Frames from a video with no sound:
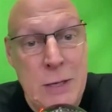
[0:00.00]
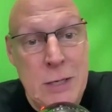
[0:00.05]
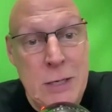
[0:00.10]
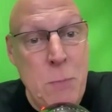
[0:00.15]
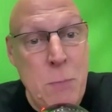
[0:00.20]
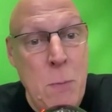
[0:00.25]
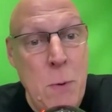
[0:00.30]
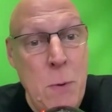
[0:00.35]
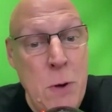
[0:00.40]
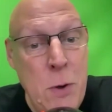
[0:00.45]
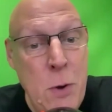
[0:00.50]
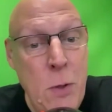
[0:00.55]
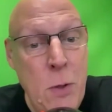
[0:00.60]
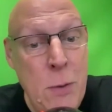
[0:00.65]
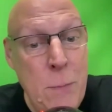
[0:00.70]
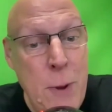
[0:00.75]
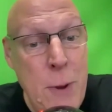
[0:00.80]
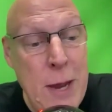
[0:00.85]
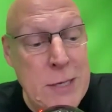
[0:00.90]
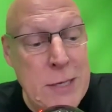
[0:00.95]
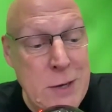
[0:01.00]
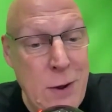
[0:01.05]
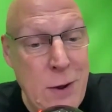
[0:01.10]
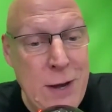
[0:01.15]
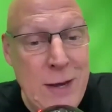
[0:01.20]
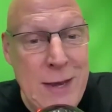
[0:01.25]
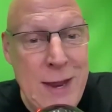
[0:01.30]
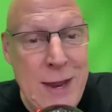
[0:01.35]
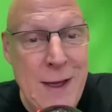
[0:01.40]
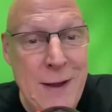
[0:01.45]
That's probably not the best
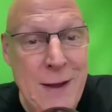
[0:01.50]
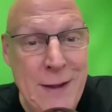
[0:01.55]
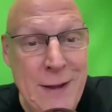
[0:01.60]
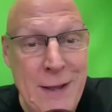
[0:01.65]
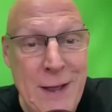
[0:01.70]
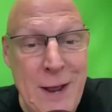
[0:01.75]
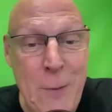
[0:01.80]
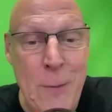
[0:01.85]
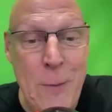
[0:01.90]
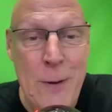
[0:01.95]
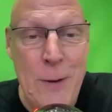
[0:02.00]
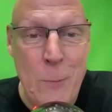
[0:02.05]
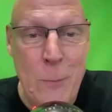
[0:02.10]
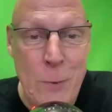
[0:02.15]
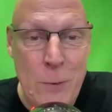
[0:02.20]
idea. You know,